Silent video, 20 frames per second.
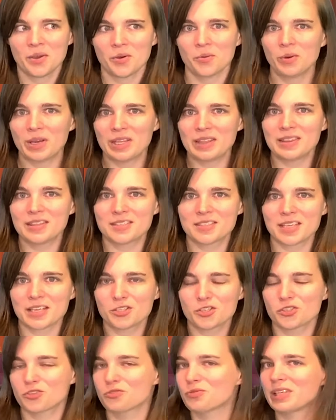When such
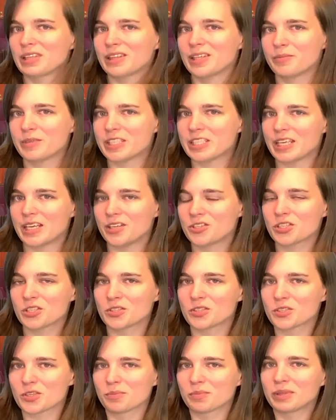strict
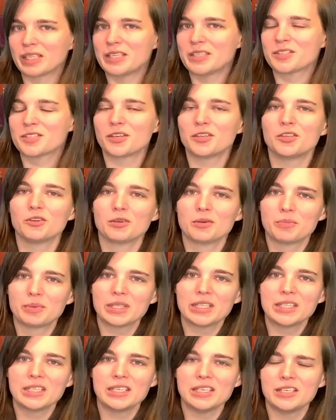limitations are placed on your
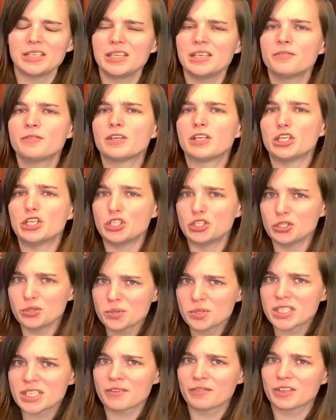ability to even
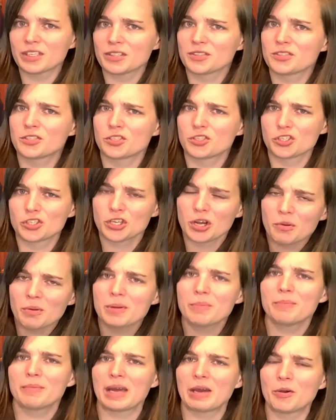adduce evidence to show
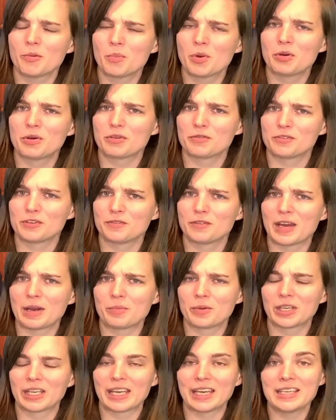a motive to
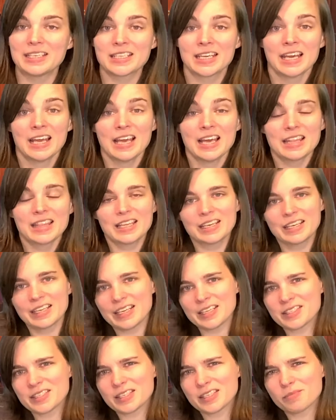fabricate, then
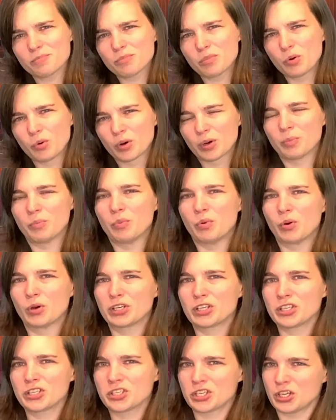isn't it more
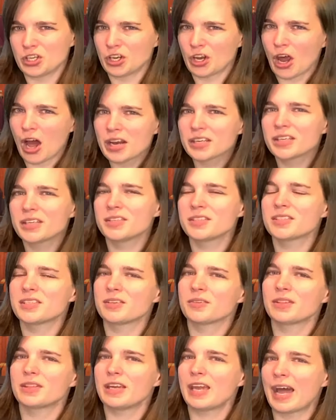important to not
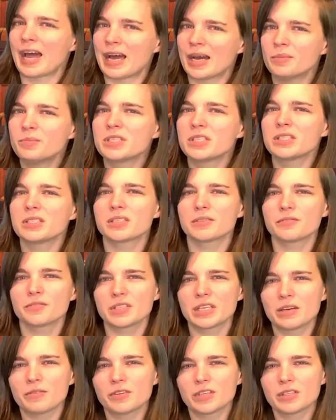consider the absence of,
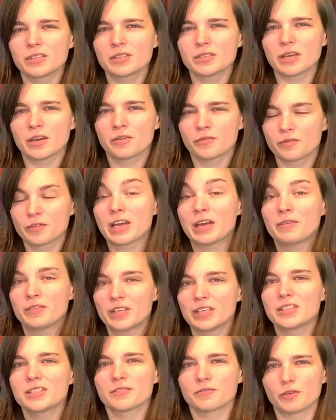evidence, of
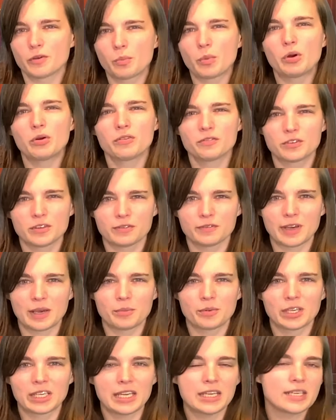evidence of a motive to
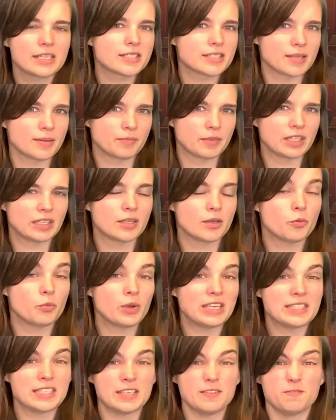fabricate as something that
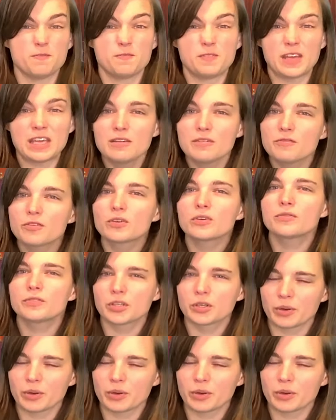weighs in favor of the